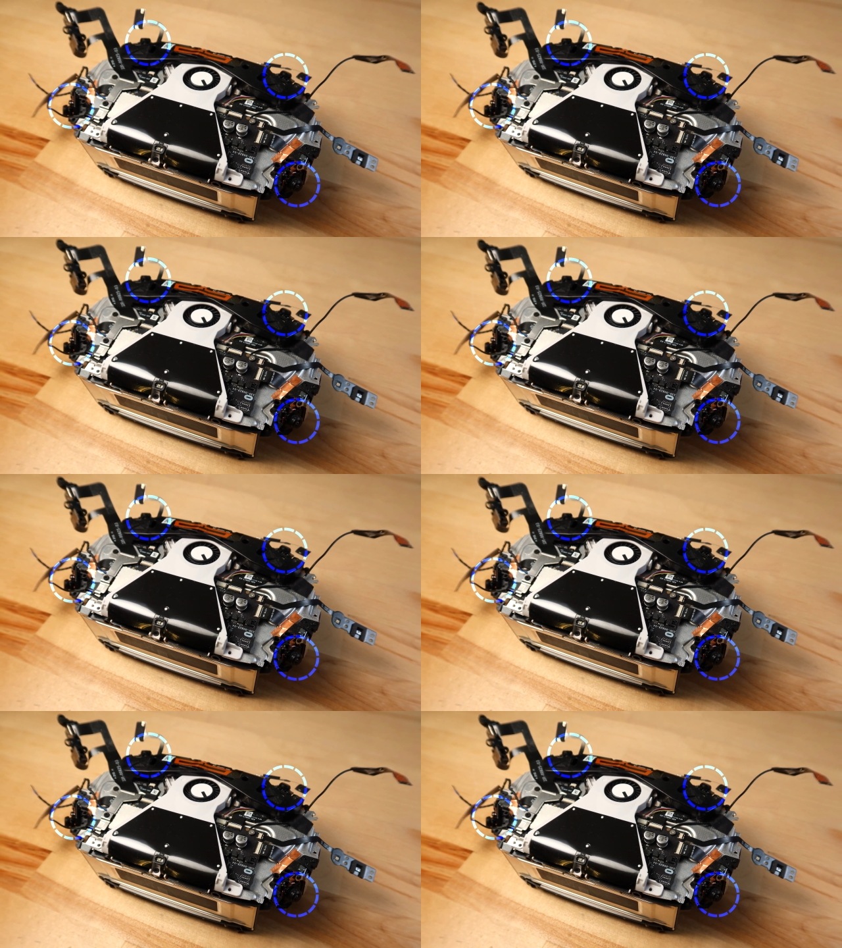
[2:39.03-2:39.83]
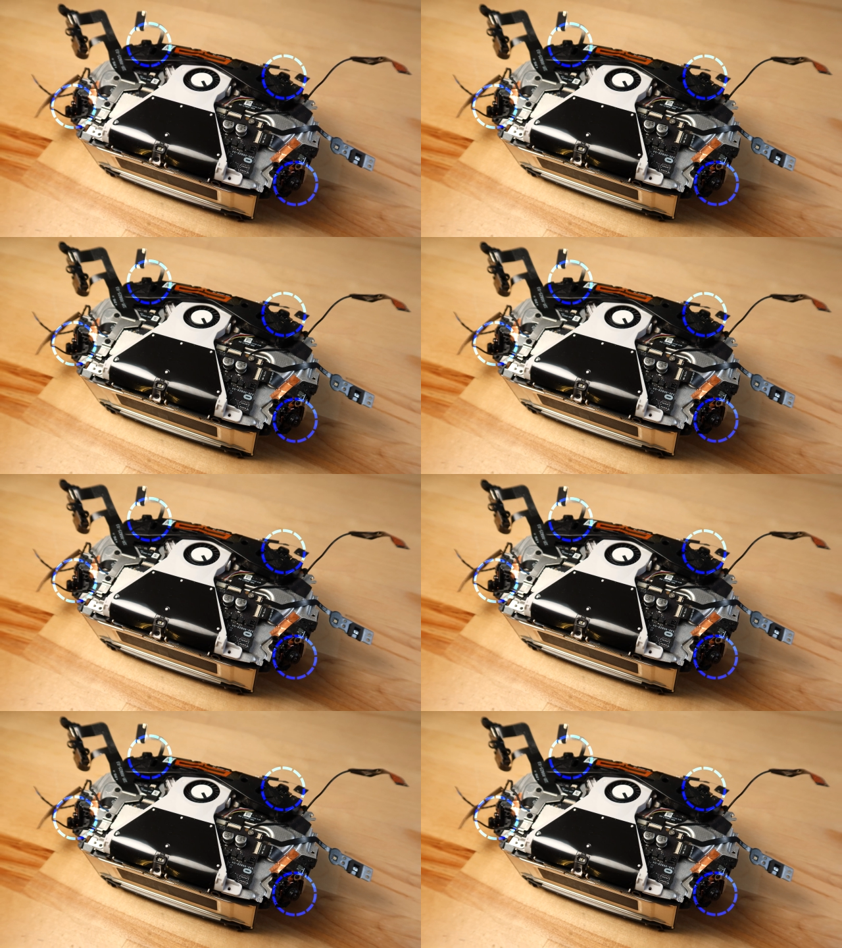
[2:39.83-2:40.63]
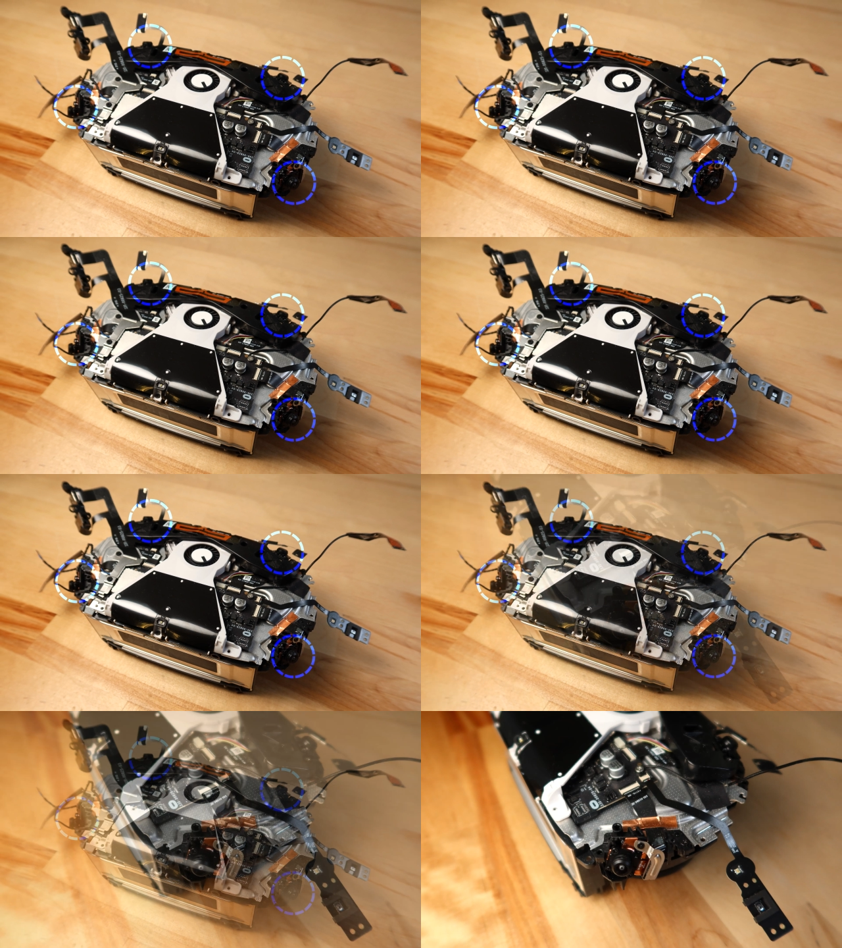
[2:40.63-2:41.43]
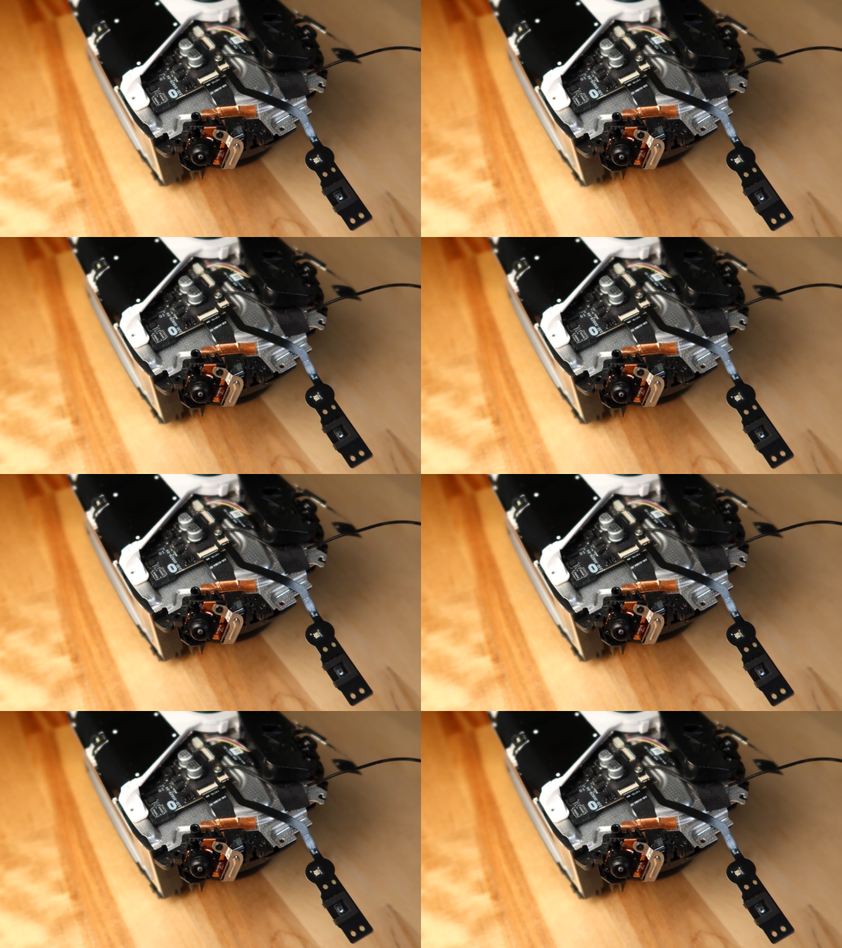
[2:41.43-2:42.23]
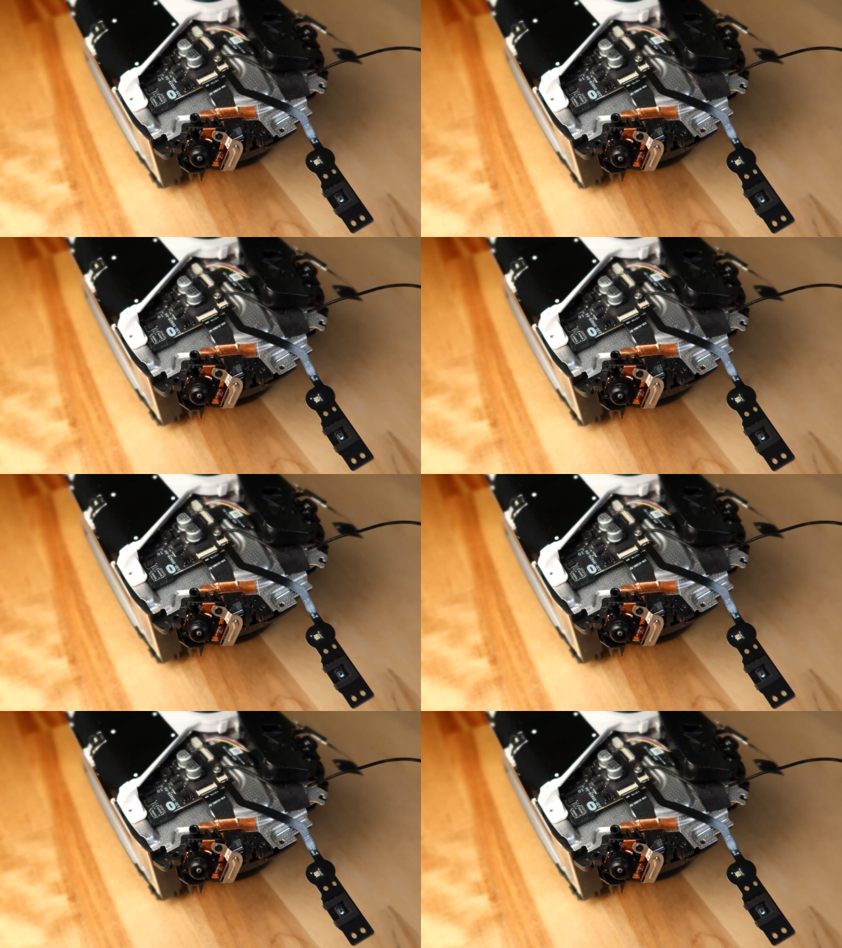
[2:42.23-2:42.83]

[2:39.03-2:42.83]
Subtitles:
[unreadable: no face in view]